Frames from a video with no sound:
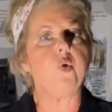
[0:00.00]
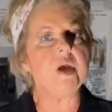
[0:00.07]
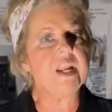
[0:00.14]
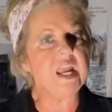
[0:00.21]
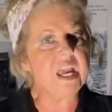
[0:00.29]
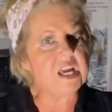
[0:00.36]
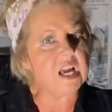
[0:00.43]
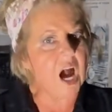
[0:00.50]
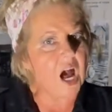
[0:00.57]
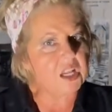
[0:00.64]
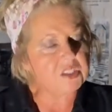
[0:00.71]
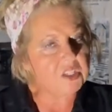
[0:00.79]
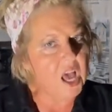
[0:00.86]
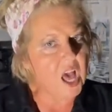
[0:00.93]
when he
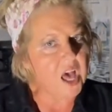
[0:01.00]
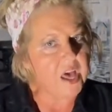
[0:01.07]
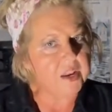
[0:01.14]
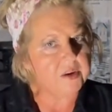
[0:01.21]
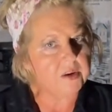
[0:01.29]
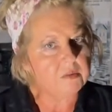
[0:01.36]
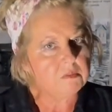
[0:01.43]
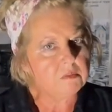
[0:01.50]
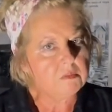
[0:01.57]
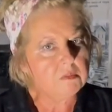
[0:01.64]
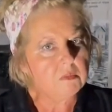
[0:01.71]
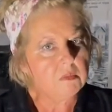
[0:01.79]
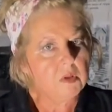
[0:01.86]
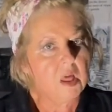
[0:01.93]
got done,
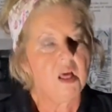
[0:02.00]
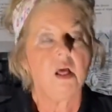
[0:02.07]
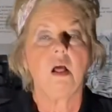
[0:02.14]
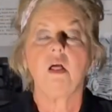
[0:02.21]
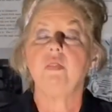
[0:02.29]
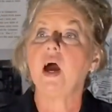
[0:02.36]
they